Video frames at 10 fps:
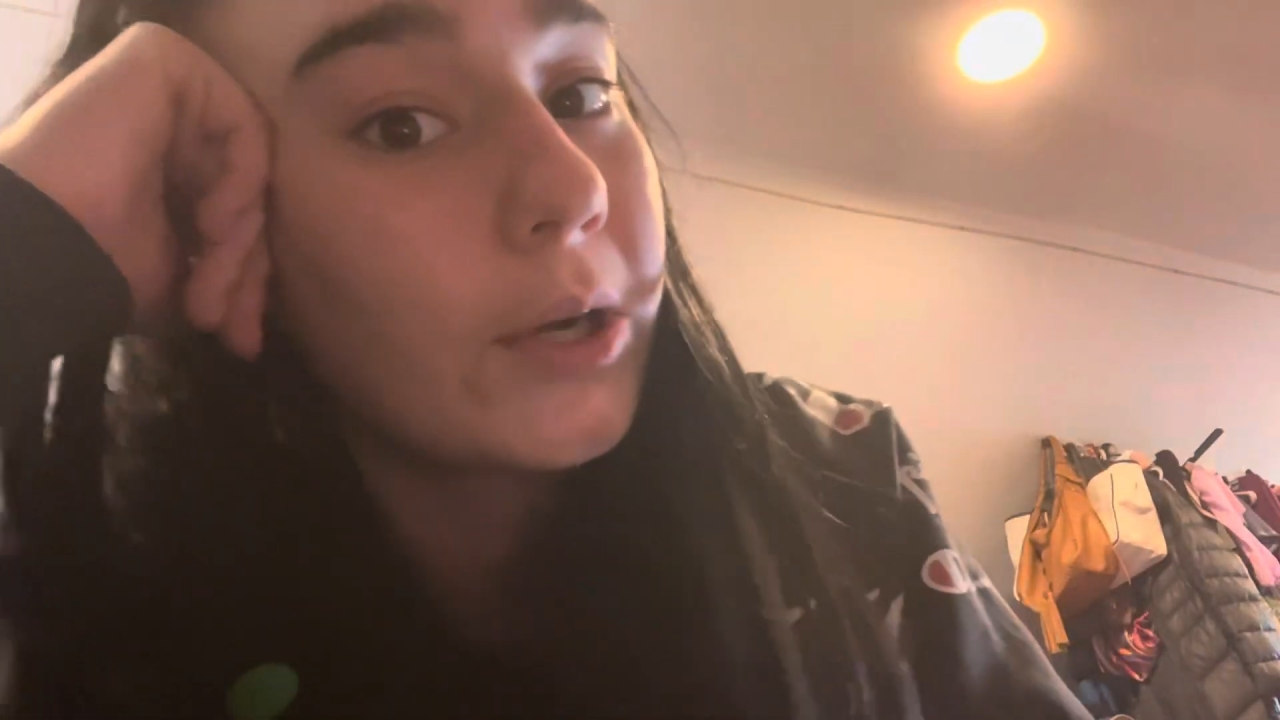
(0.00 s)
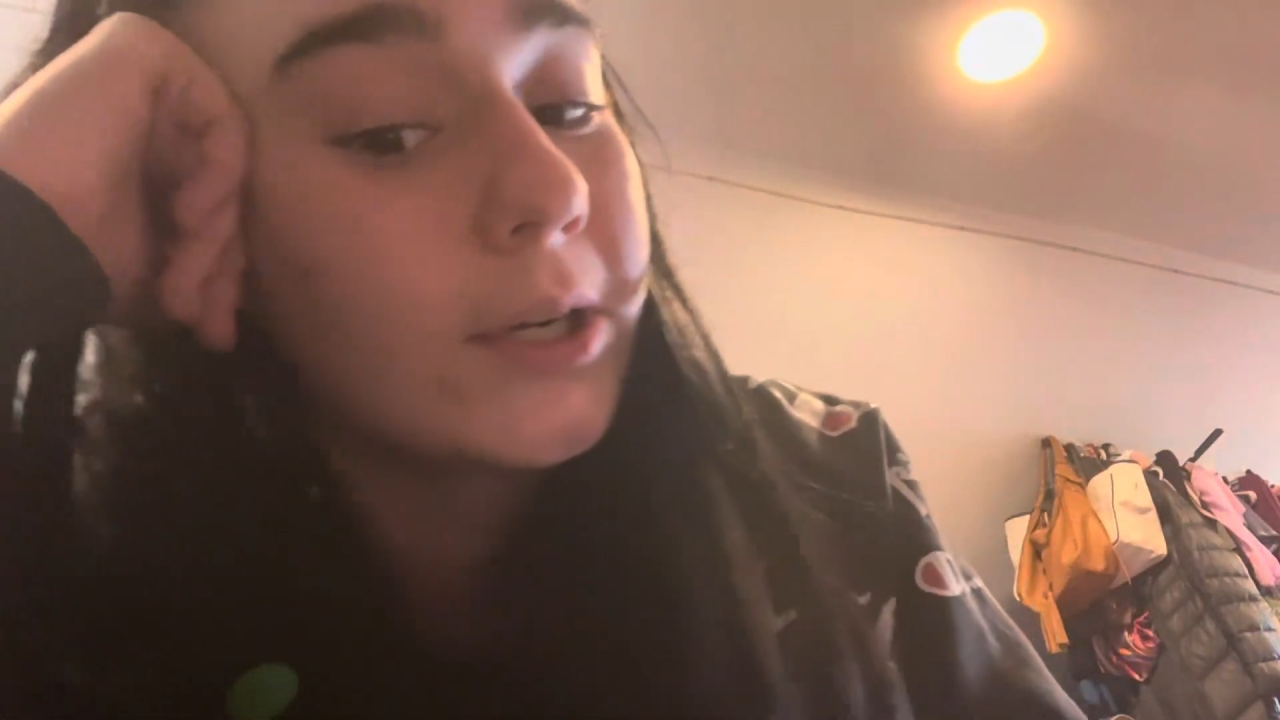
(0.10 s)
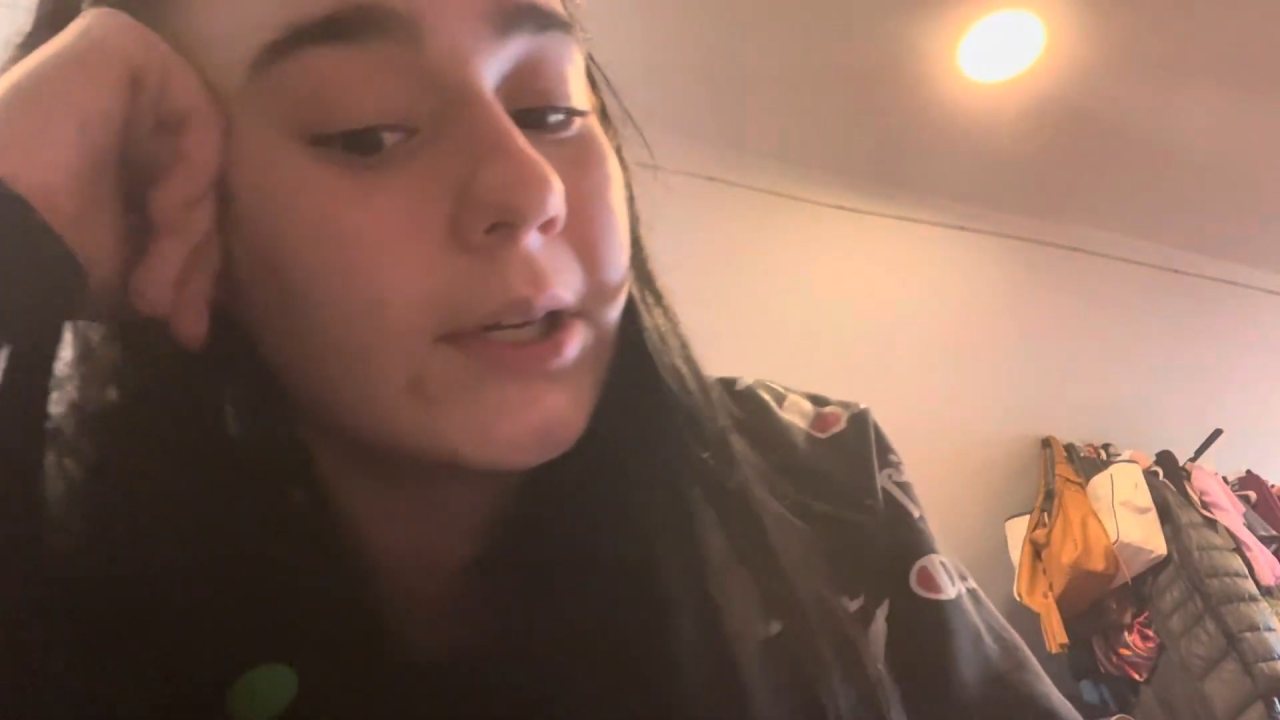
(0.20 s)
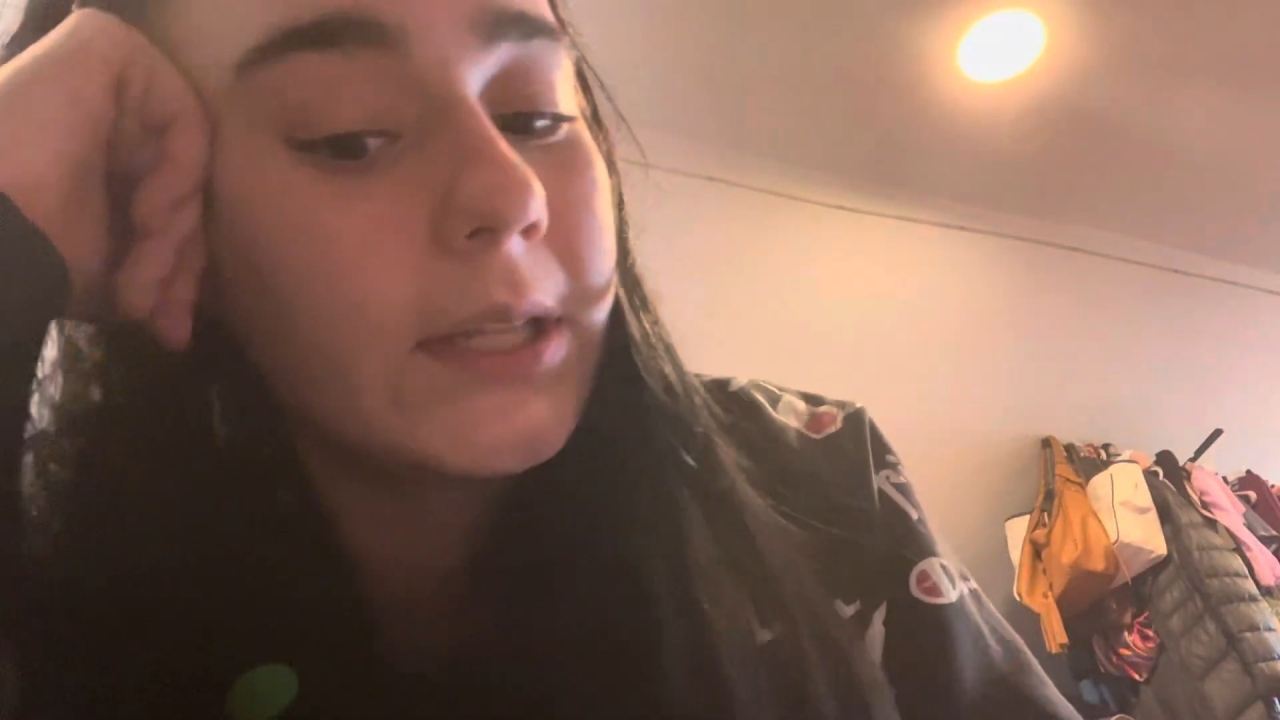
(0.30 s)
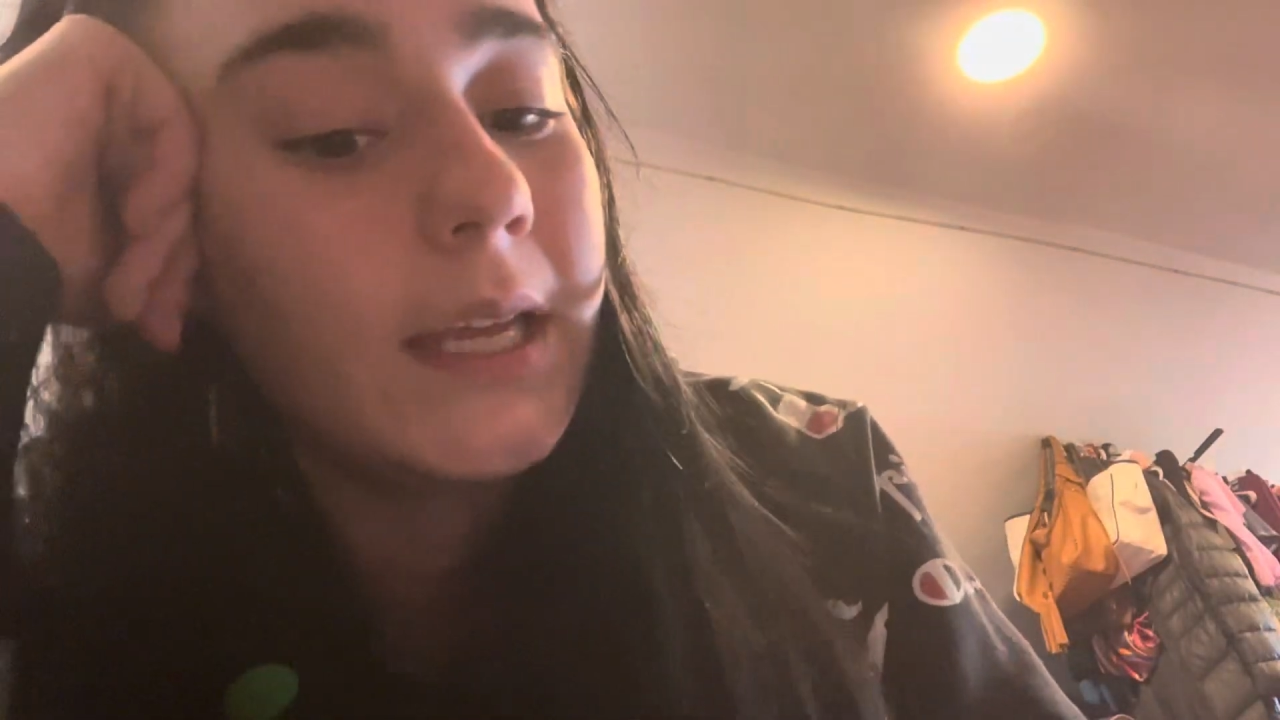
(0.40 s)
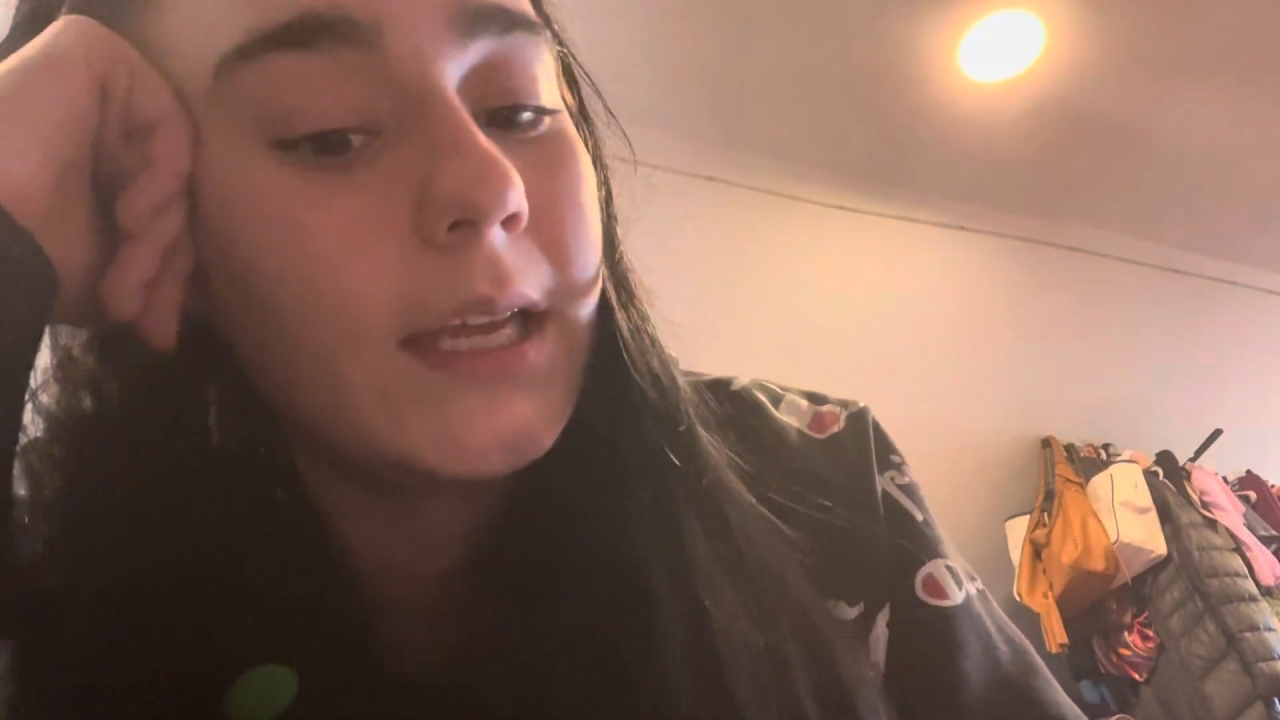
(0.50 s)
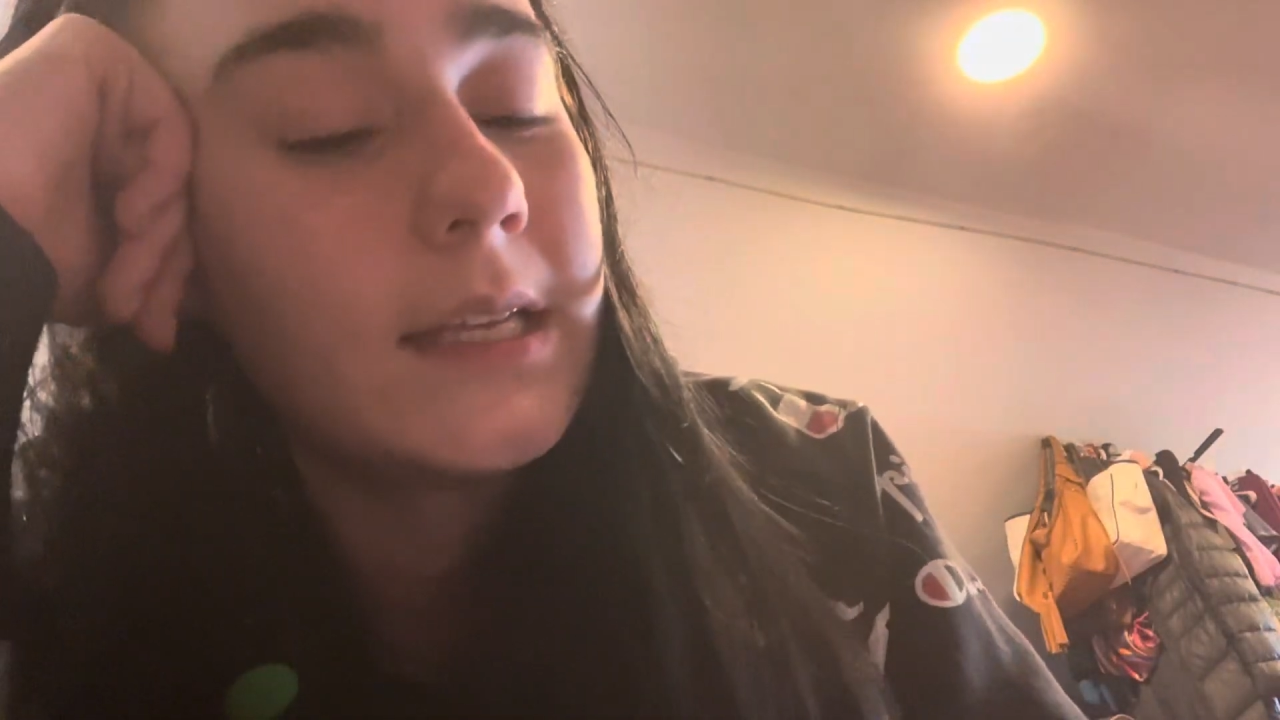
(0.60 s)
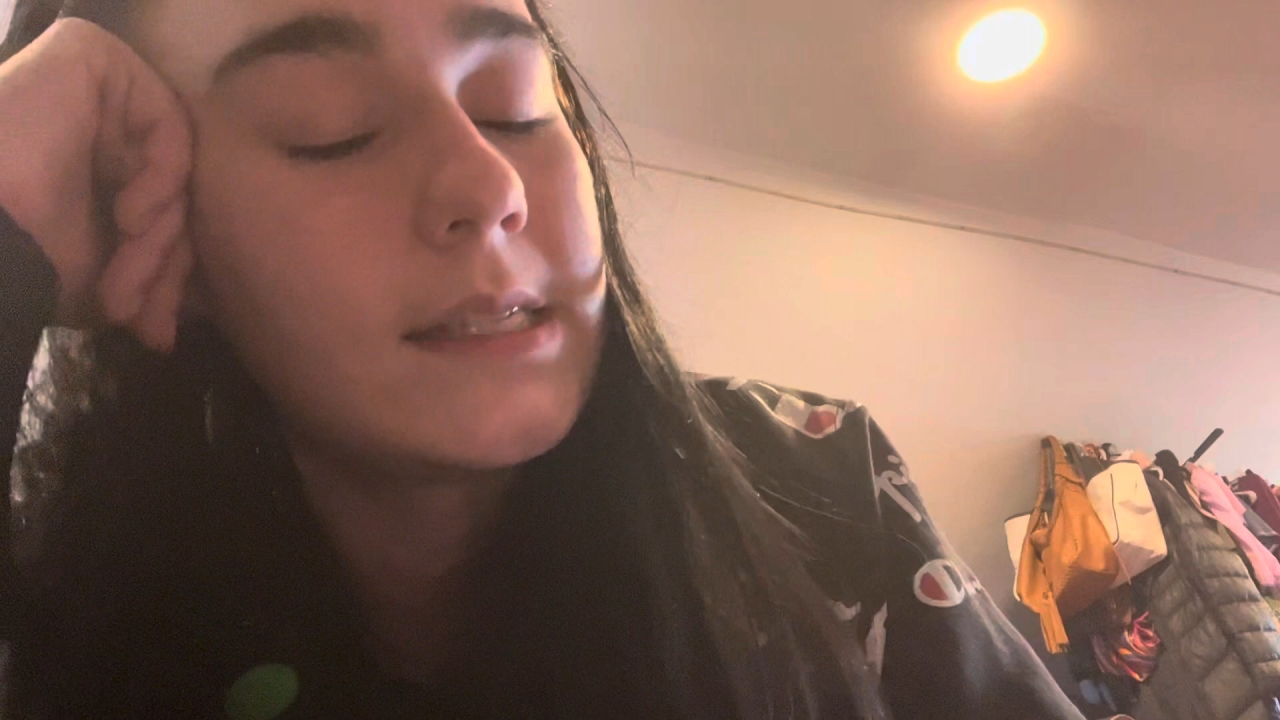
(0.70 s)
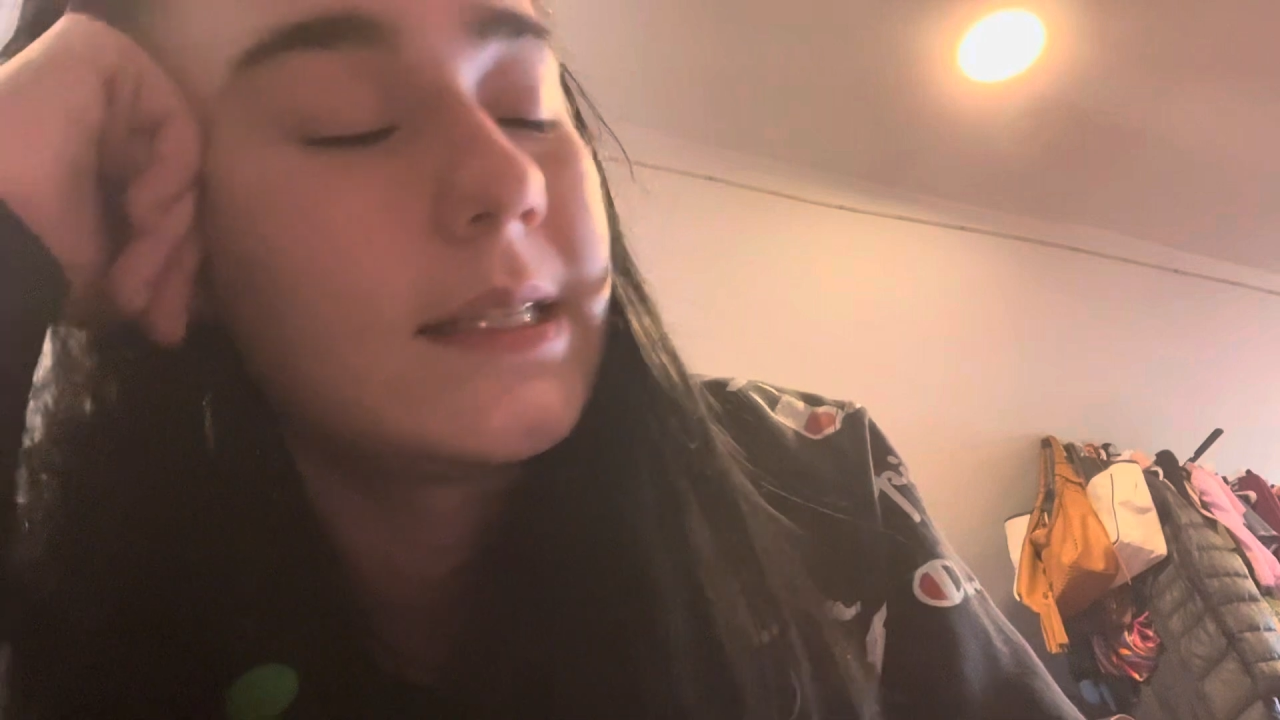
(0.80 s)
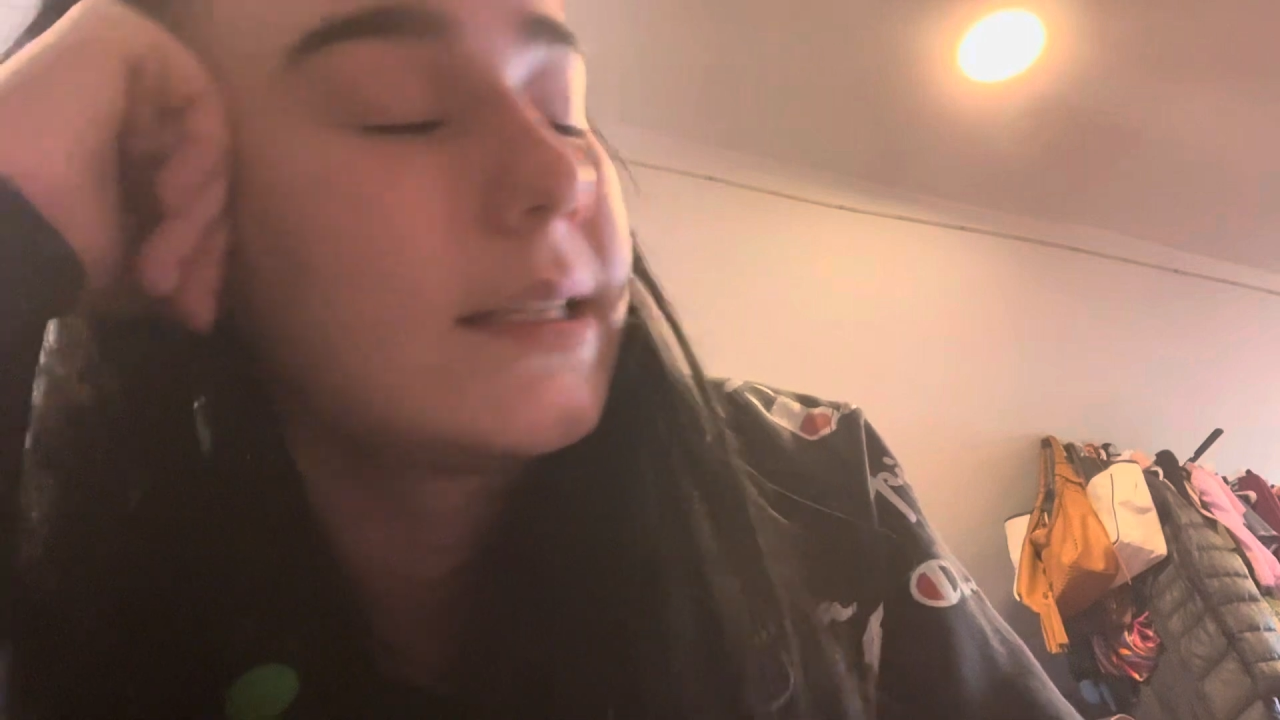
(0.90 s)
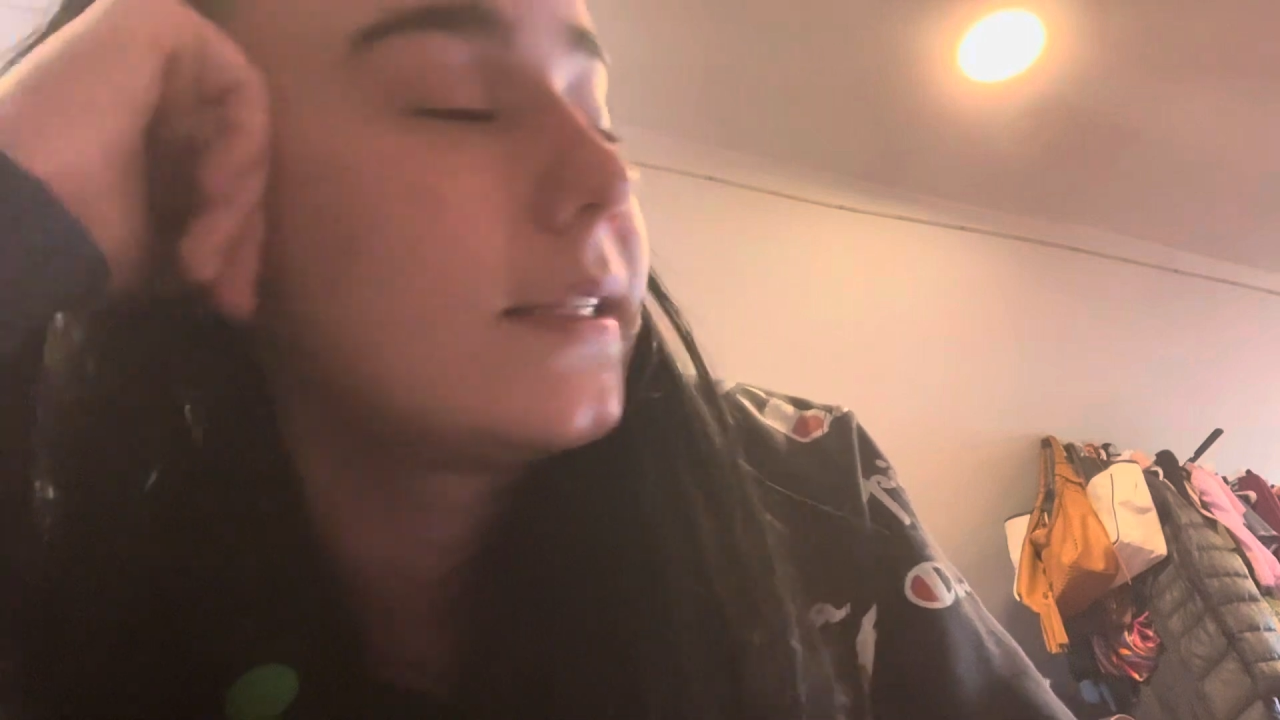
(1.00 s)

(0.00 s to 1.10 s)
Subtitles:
girlies.